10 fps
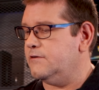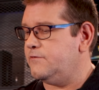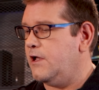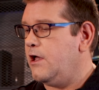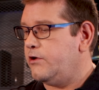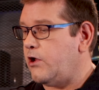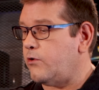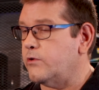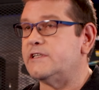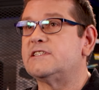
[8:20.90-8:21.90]
of not
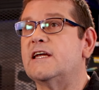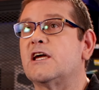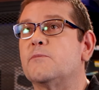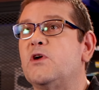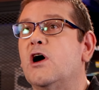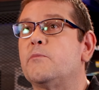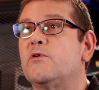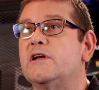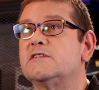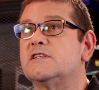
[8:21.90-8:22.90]
only setting up the
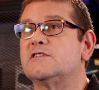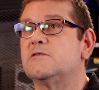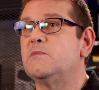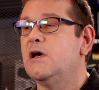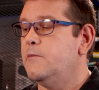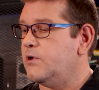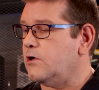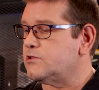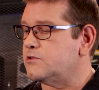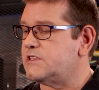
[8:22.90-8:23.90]
operating system, but
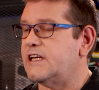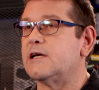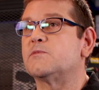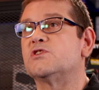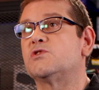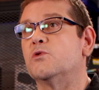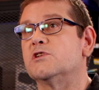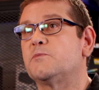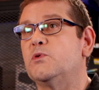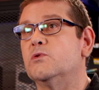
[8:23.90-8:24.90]
also setting up the
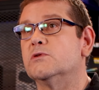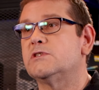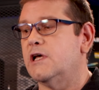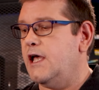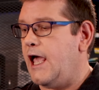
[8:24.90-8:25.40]
storage pools